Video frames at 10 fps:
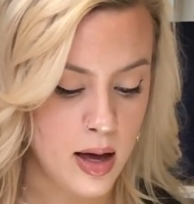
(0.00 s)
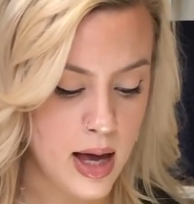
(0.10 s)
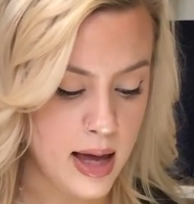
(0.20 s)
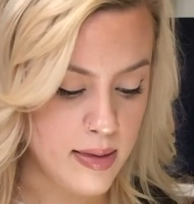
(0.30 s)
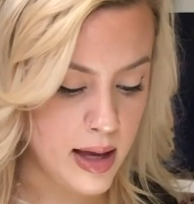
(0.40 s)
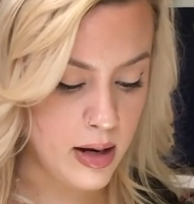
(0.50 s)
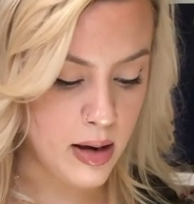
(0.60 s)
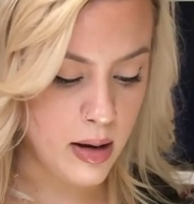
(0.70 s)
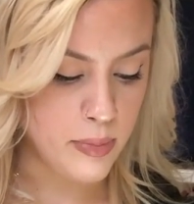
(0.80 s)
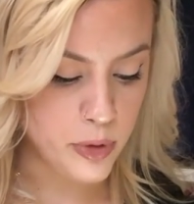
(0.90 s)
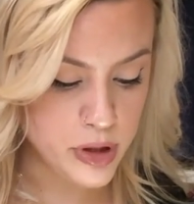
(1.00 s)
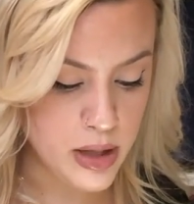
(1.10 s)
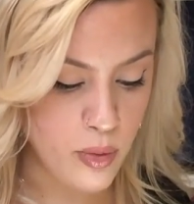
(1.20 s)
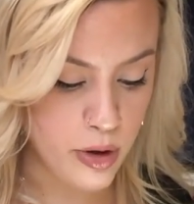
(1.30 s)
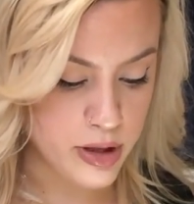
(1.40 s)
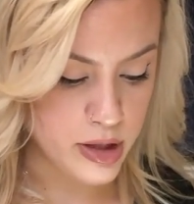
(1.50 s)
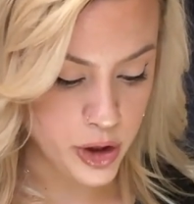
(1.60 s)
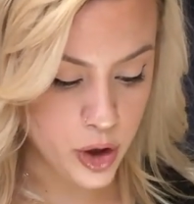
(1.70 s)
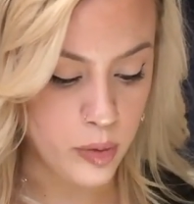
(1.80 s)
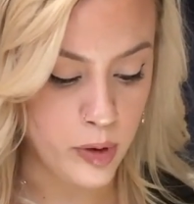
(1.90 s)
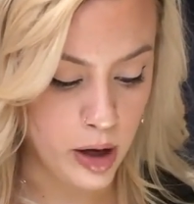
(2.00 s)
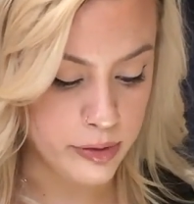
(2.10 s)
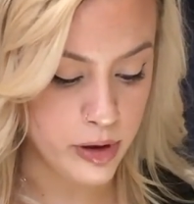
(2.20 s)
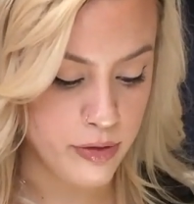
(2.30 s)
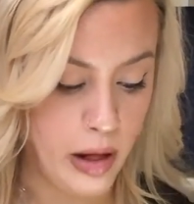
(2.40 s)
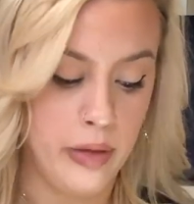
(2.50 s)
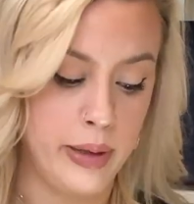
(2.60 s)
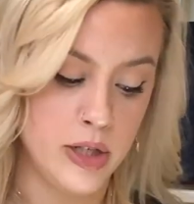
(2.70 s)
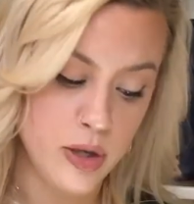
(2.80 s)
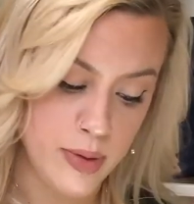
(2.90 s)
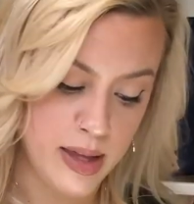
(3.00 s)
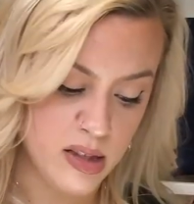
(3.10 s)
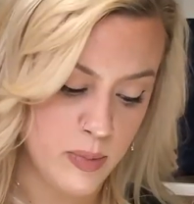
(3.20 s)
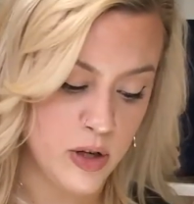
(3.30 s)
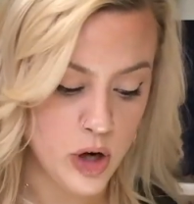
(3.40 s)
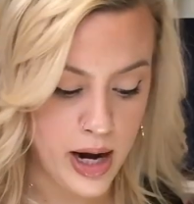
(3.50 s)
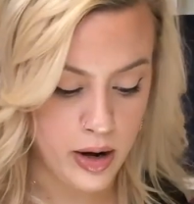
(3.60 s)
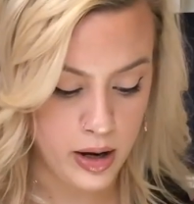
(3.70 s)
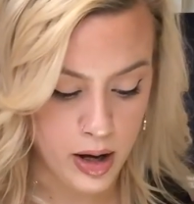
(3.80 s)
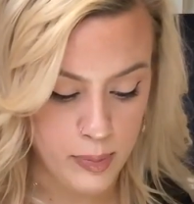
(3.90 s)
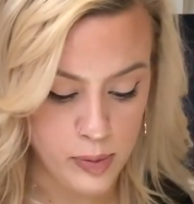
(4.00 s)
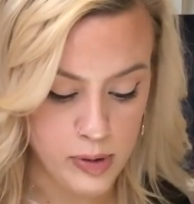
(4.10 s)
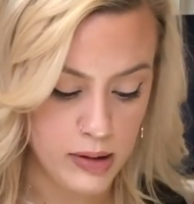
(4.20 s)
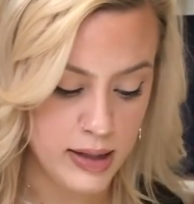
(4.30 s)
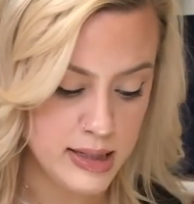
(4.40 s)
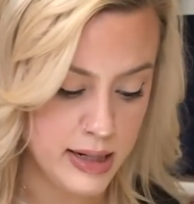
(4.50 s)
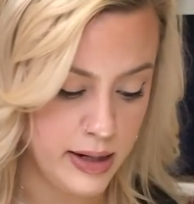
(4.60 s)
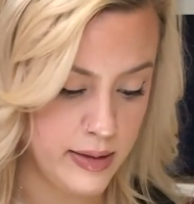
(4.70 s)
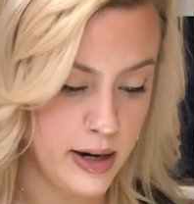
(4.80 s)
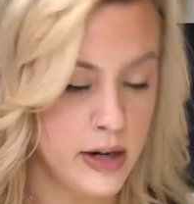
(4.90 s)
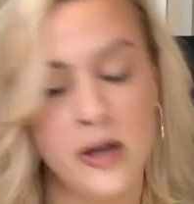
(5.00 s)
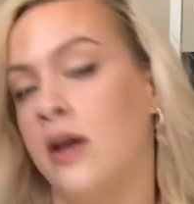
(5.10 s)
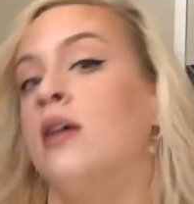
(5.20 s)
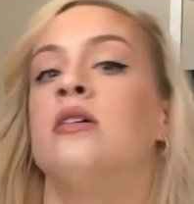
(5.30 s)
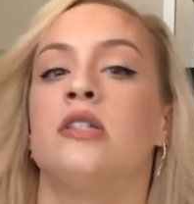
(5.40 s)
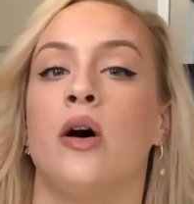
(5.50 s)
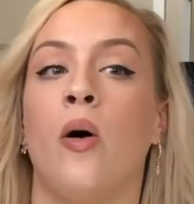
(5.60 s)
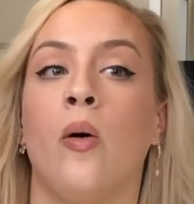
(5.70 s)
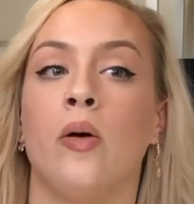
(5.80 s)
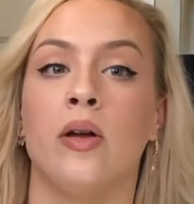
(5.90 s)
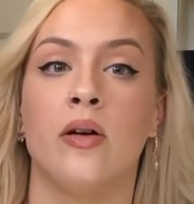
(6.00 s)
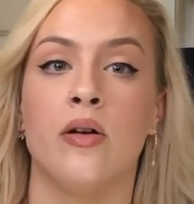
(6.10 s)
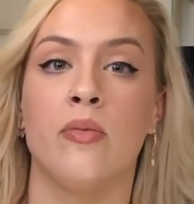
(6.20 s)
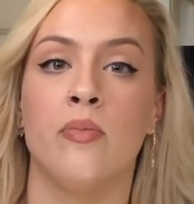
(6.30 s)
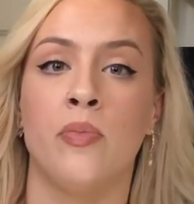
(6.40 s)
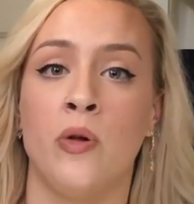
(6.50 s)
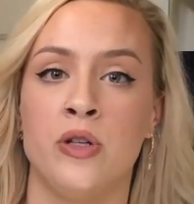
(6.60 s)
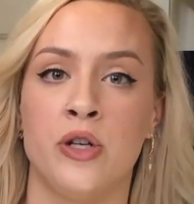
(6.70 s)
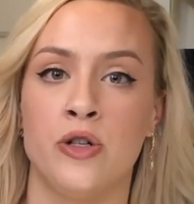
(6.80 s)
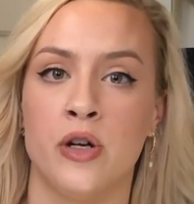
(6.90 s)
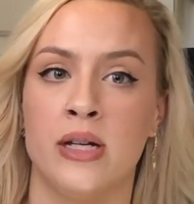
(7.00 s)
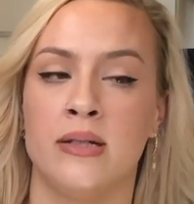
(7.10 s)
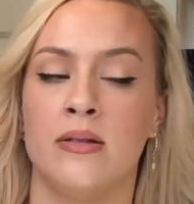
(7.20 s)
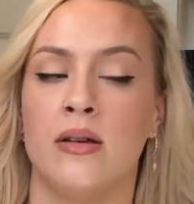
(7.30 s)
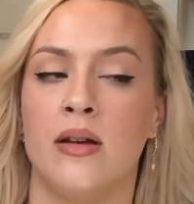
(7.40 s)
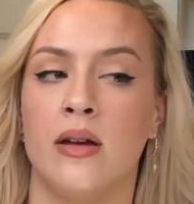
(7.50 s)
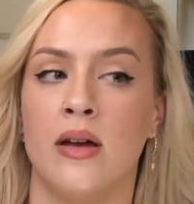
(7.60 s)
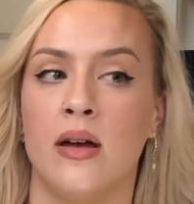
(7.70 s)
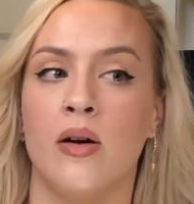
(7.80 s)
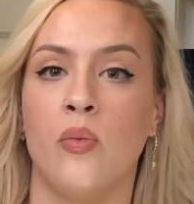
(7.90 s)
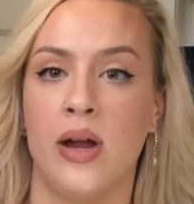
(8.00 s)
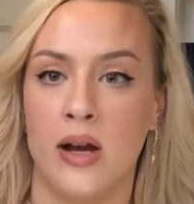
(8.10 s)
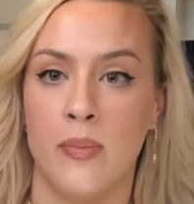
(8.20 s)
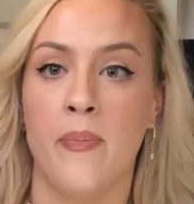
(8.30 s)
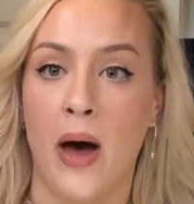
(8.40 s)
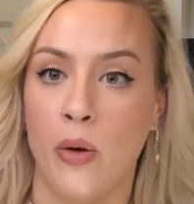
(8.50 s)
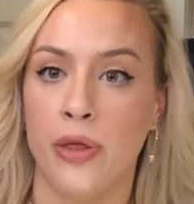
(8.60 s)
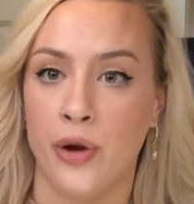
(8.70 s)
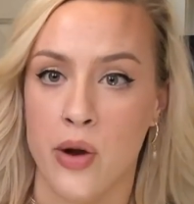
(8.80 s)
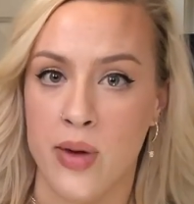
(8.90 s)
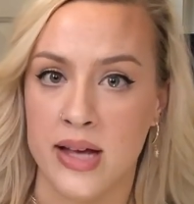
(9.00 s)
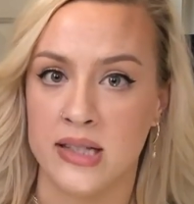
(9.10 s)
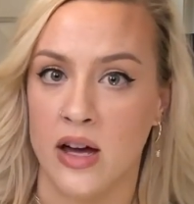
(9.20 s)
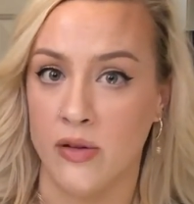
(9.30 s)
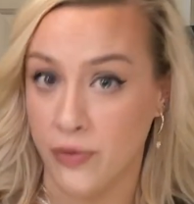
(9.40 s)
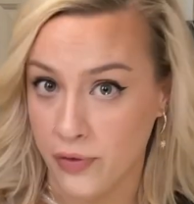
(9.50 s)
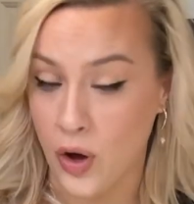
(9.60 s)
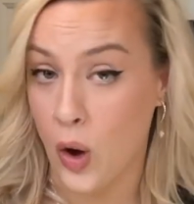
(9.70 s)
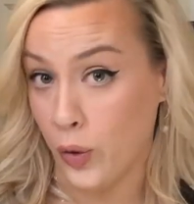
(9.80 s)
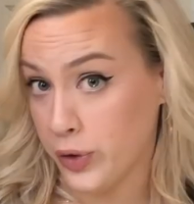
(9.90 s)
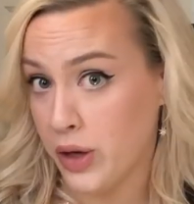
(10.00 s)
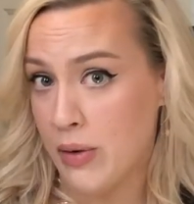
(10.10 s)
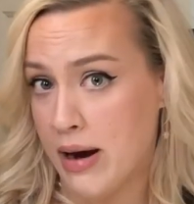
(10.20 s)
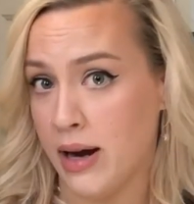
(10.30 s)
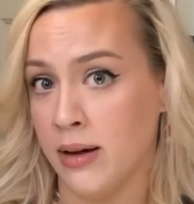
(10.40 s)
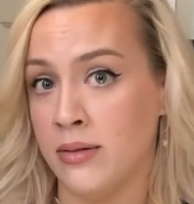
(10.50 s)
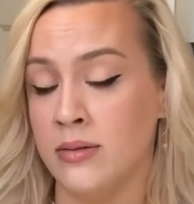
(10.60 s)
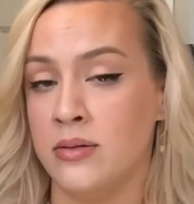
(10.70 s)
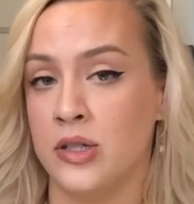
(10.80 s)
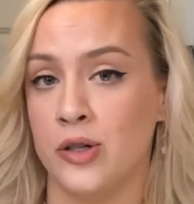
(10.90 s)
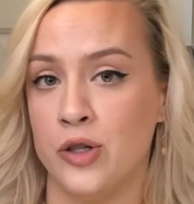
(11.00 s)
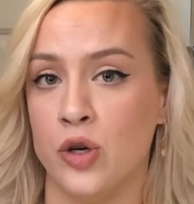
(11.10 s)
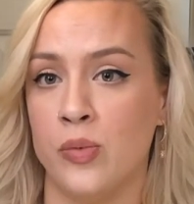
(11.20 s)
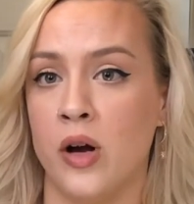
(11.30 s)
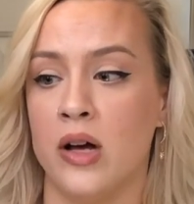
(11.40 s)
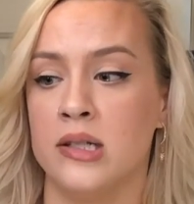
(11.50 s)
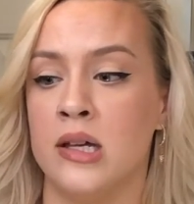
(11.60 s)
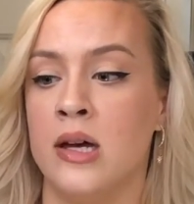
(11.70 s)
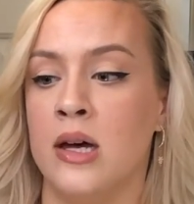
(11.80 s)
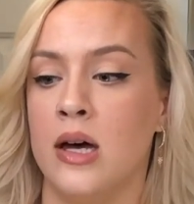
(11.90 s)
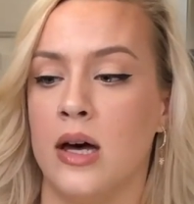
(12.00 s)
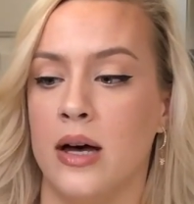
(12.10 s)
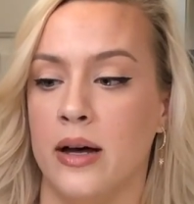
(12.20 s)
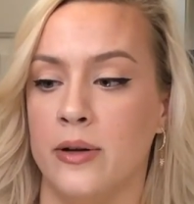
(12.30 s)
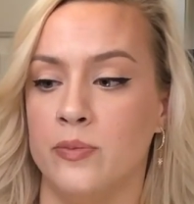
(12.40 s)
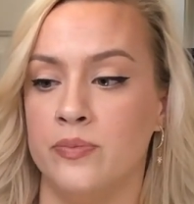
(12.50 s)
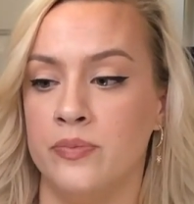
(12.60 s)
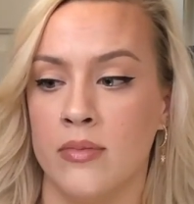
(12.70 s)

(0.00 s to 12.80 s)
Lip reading: and then mostly wore the surgical bra for the following 2 weeks, but tried on a couple bralettes here and there. So both surgeries waited about 3 weeks of only wearing the surgical bras, and